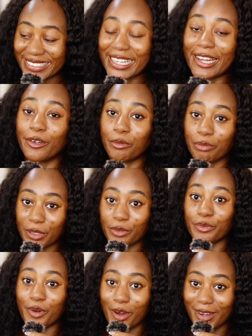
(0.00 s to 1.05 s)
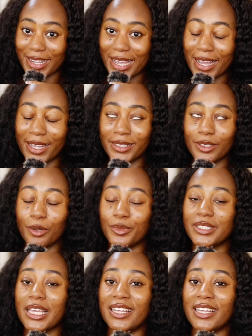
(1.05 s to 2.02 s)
terribly wrong and almost